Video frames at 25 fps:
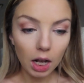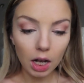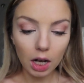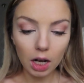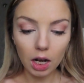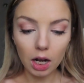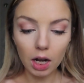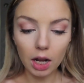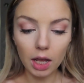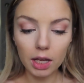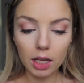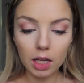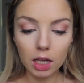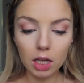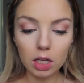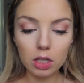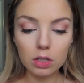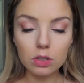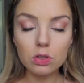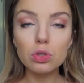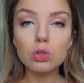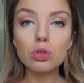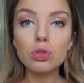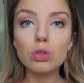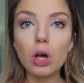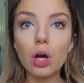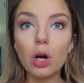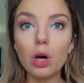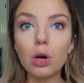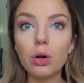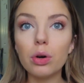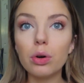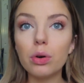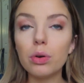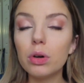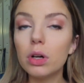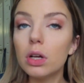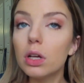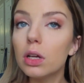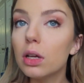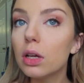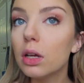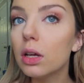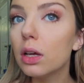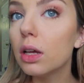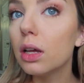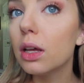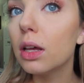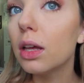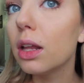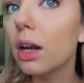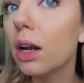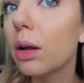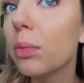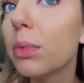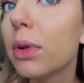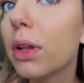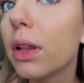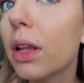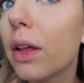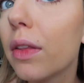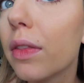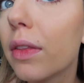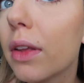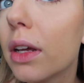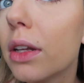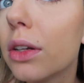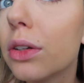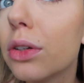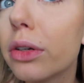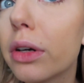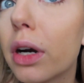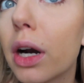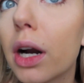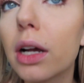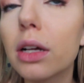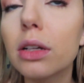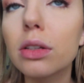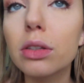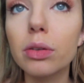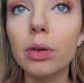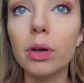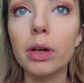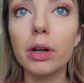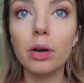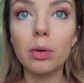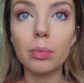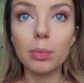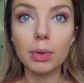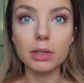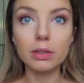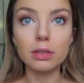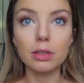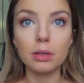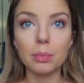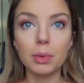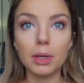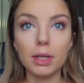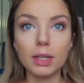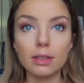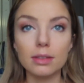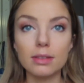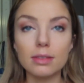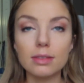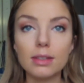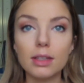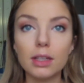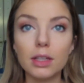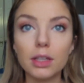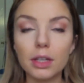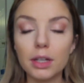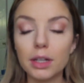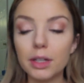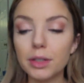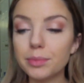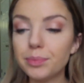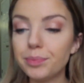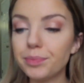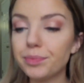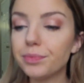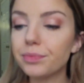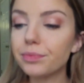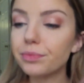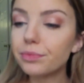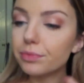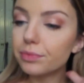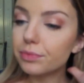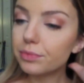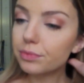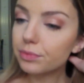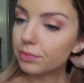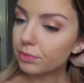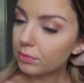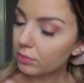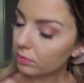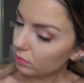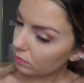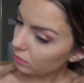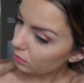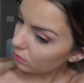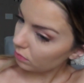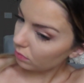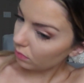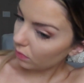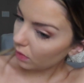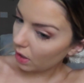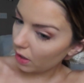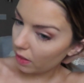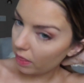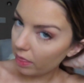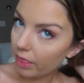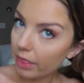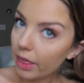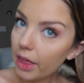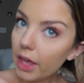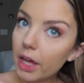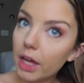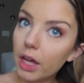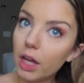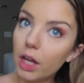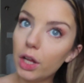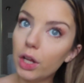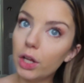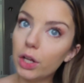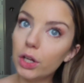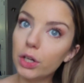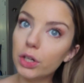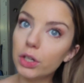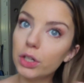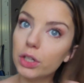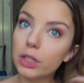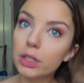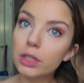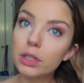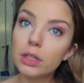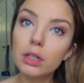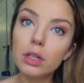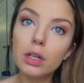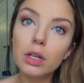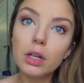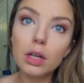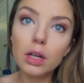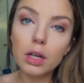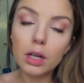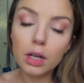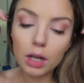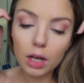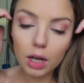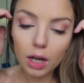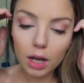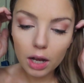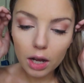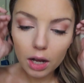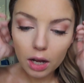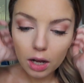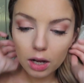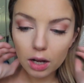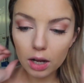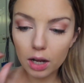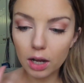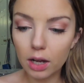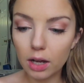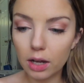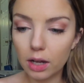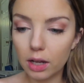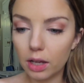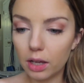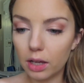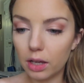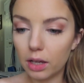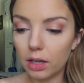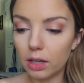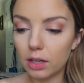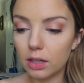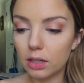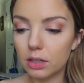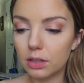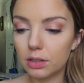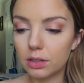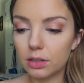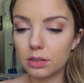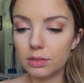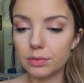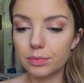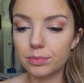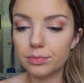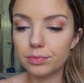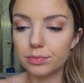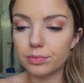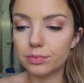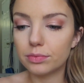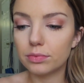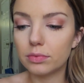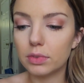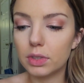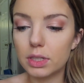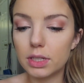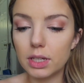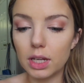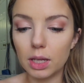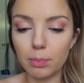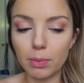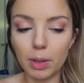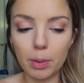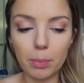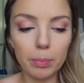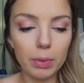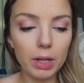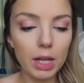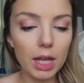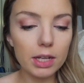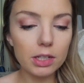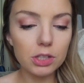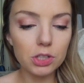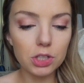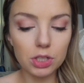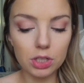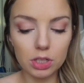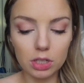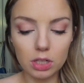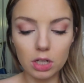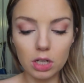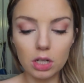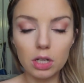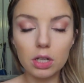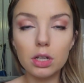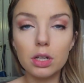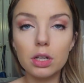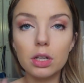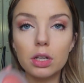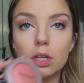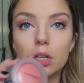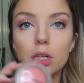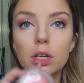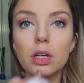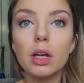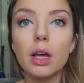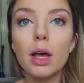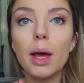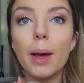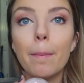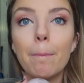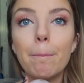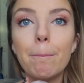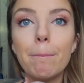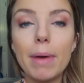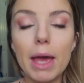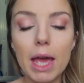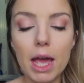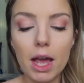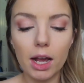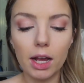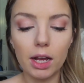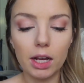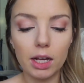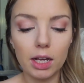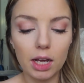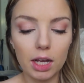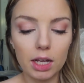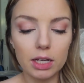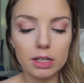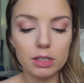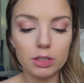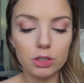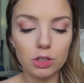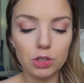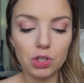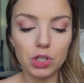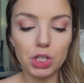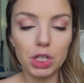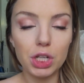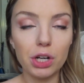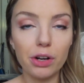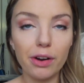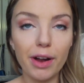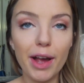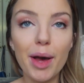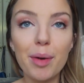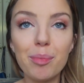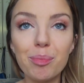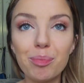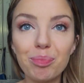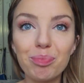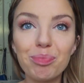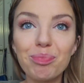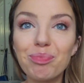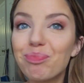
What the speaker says: Like so. And I'm gonna let that dry so I don't mess up my concealer. And then I take my blush, MAC Cheer Up,